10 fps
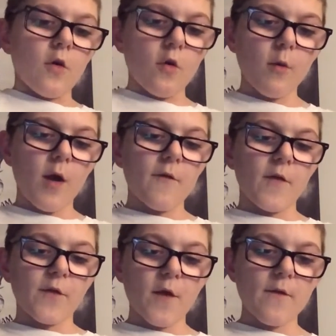Alright
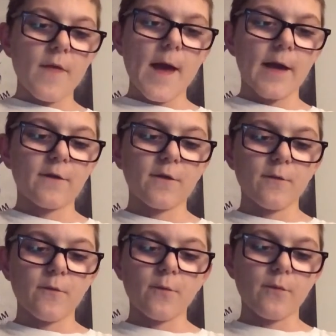then, so the
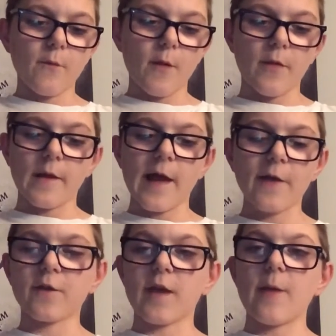next, well, the
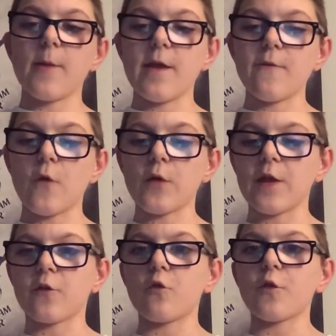last game even,
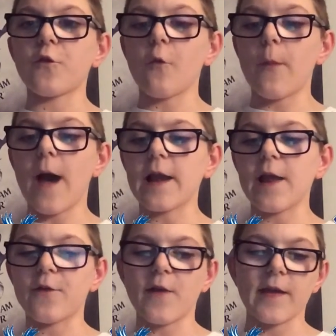is Crystal
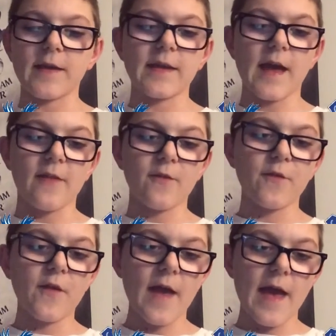Palace
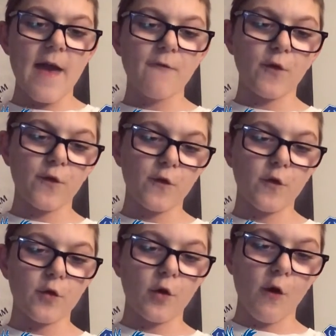against Everton.